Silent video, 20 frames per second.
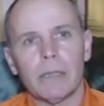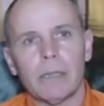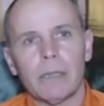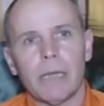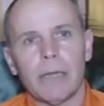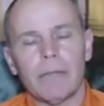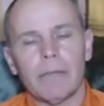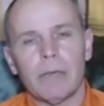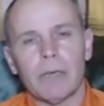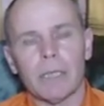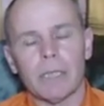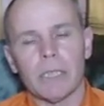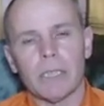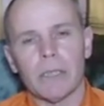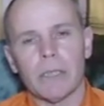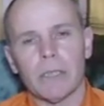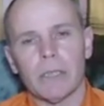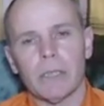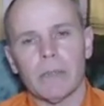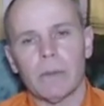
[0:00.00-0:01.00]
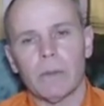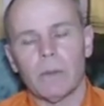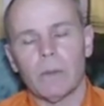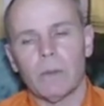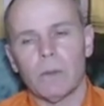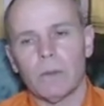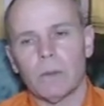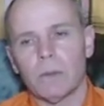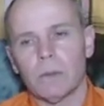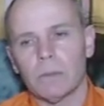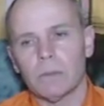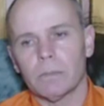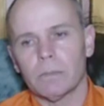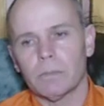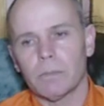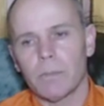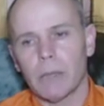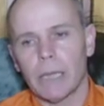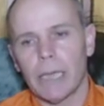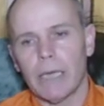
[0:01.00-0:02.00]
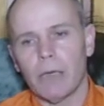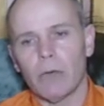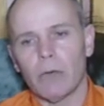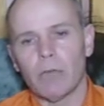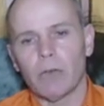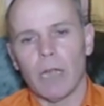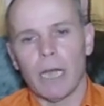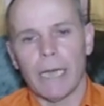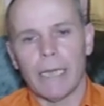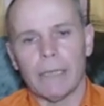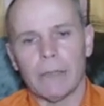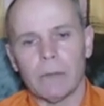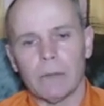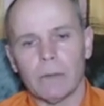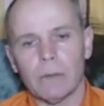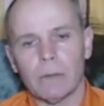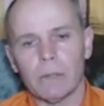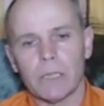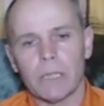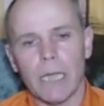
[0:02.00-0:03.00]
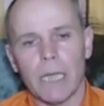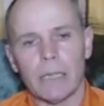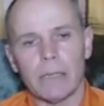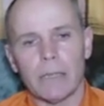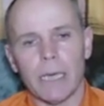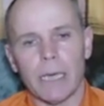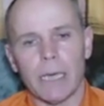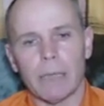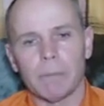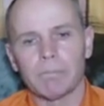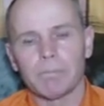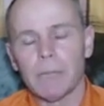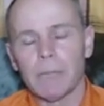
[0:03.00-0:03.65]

diverse or get offline or sidetrack.